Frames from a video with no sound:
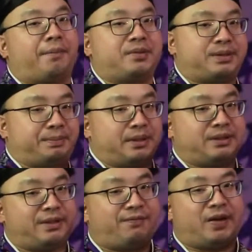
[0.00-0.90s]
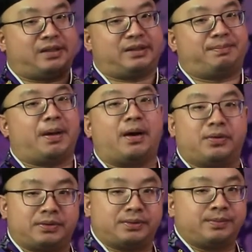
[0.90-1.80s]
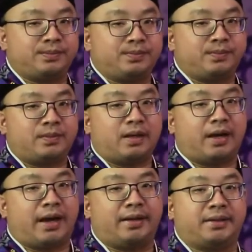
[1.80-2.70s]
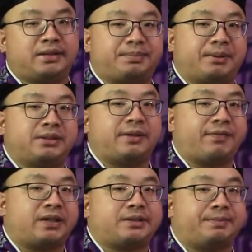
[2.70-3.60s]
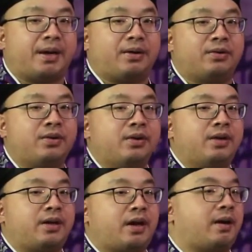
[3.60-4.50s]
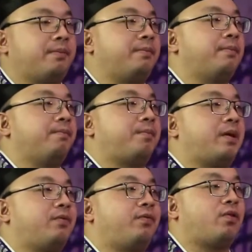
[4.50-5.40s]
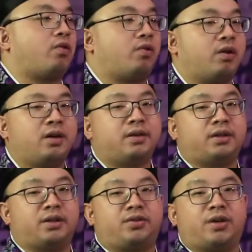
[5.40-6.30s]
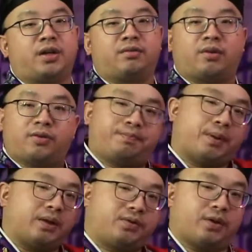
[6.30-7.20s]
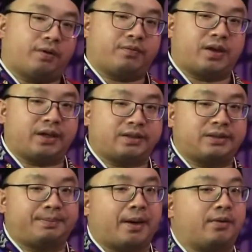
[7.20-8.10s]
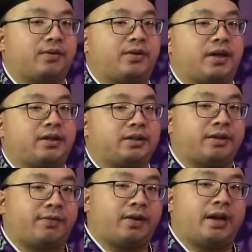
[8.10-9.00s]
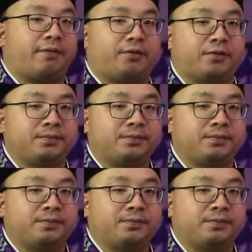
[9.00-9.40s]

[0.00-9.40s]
specific spells, and the specific spell come before the general bunch of check spell. Okay, the different level.